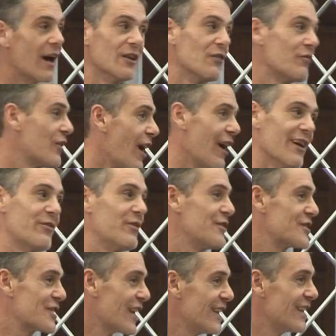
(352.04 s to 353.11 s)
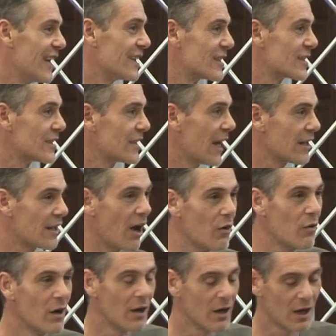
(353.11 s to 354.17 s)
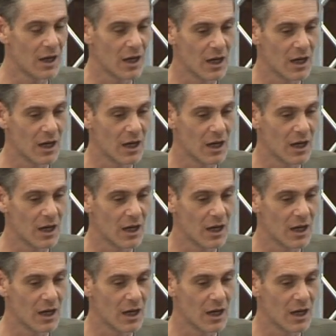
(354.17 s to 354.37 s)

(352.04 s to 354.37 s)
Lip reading: If you see this, they go,